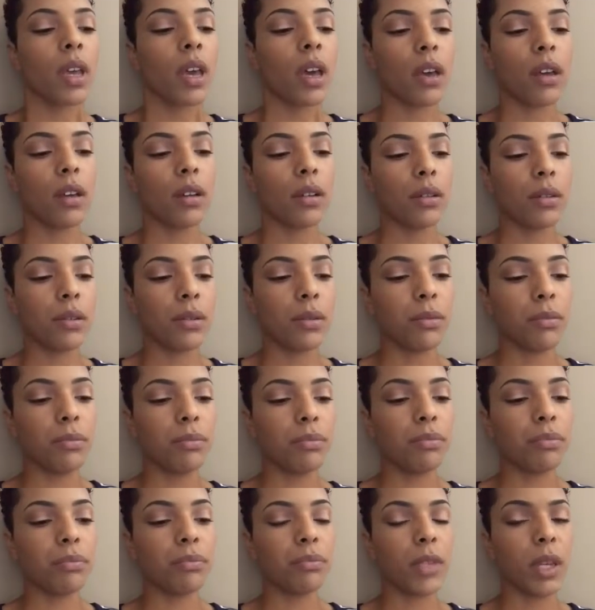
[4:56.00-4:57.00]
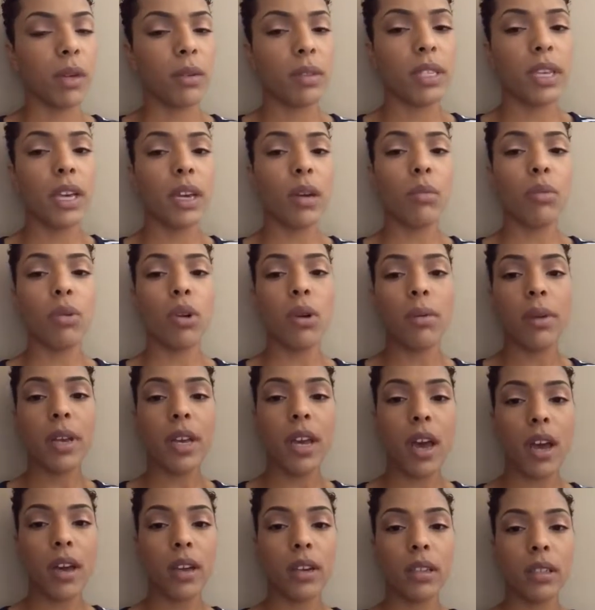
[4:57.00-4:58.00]
I was taking
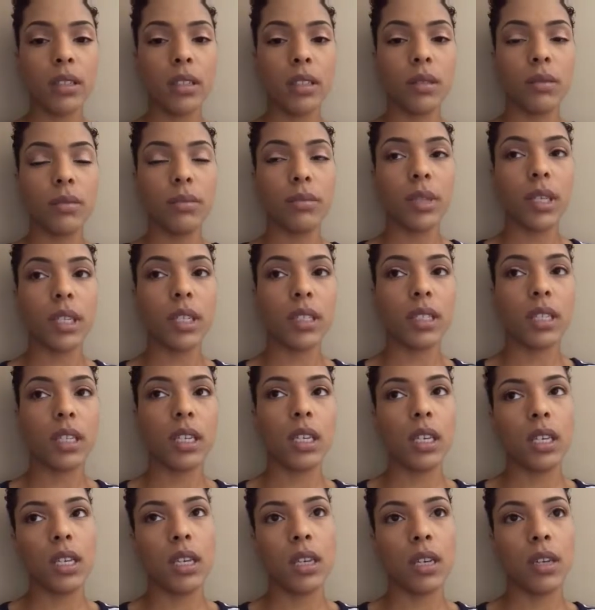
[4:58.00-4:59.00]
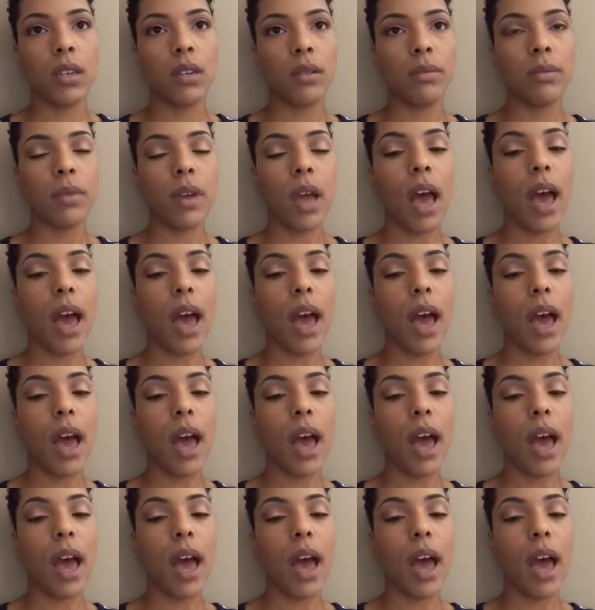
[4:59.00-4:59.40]
probiotics because, again,